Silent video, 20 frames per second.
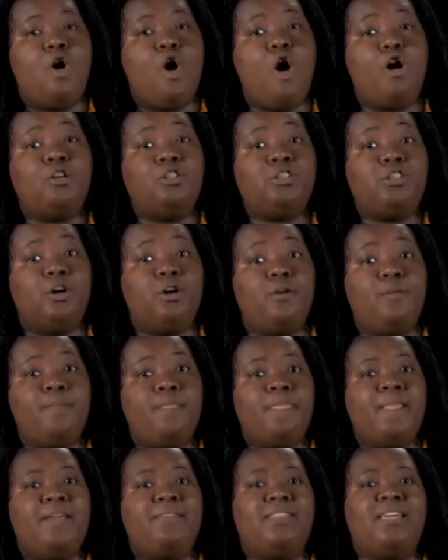
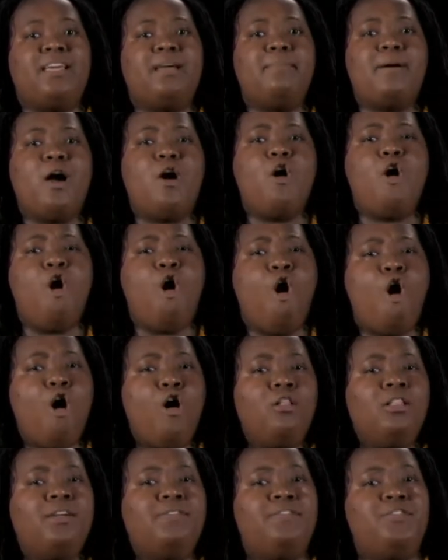Also, think about
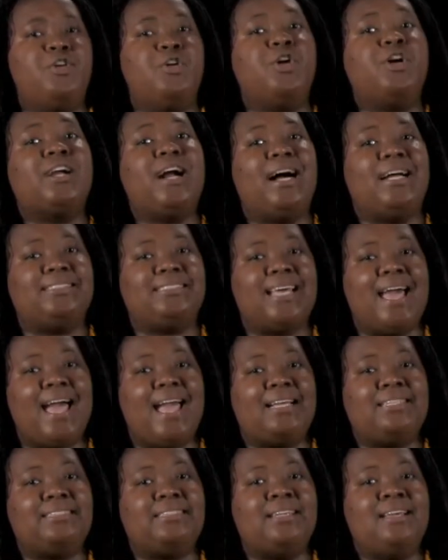all of your
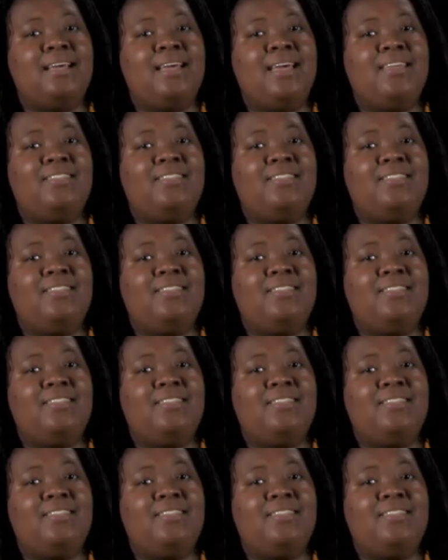contacts